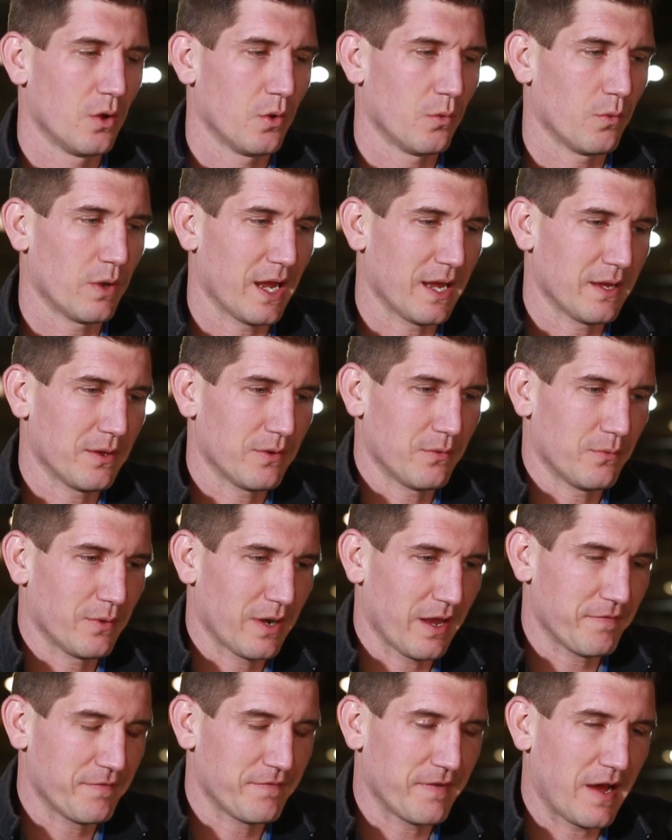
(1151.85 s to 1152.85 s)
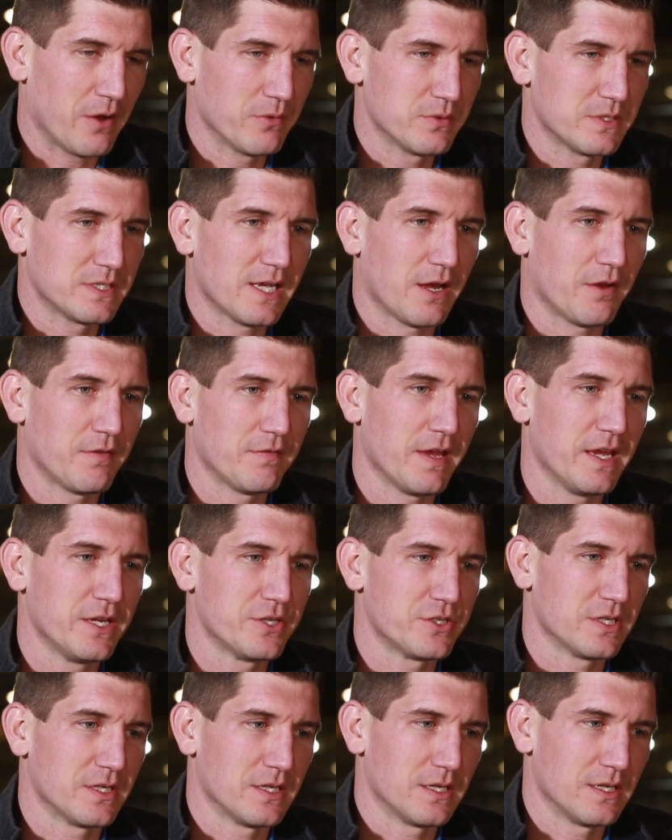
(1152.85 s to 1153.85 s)
When I found
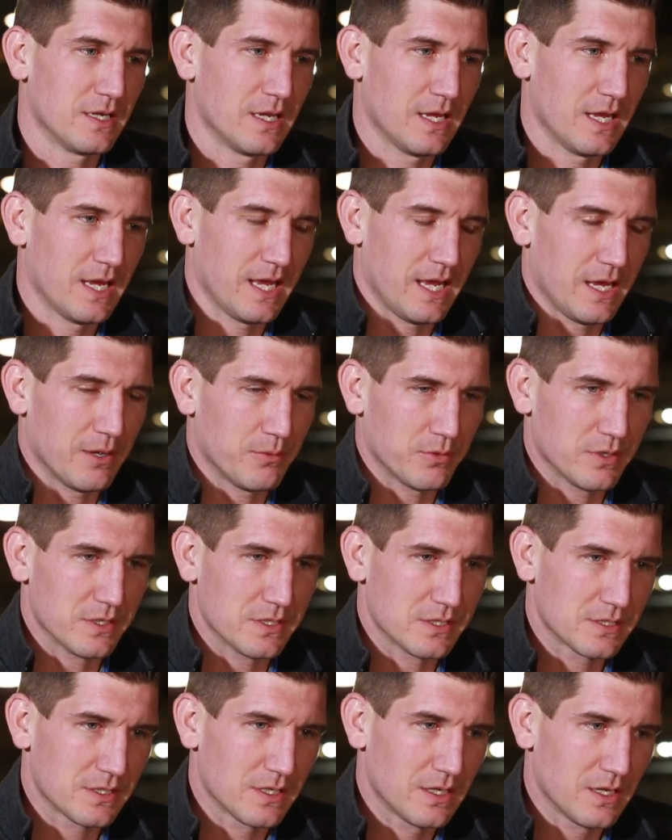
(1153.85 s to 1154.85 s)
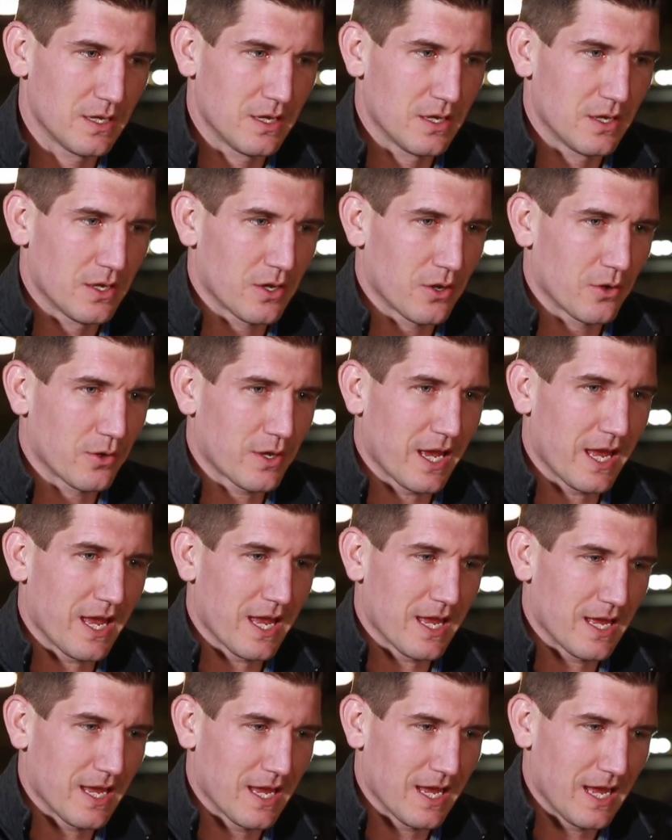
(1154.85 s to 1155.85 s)
salvation, it was,
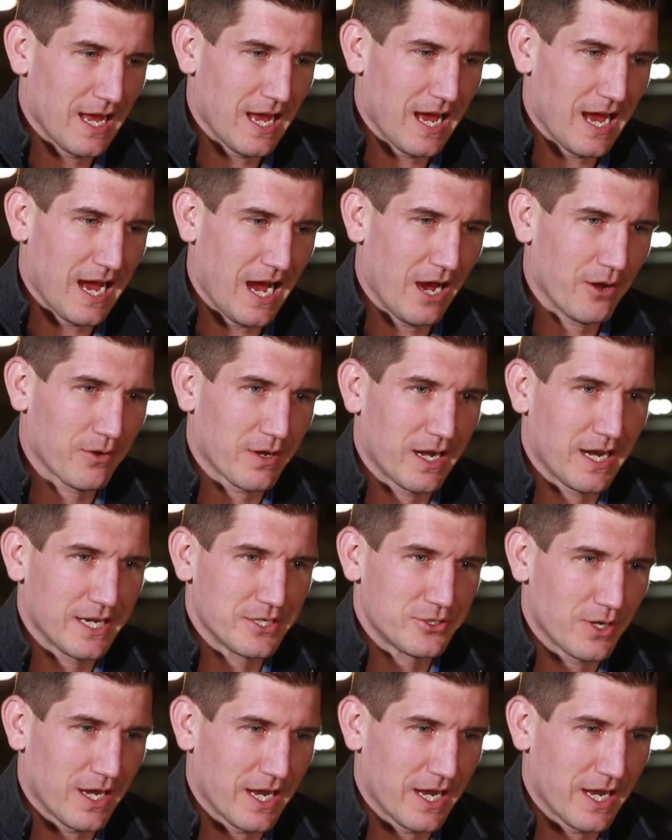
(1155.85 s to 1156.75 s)
okay, how can I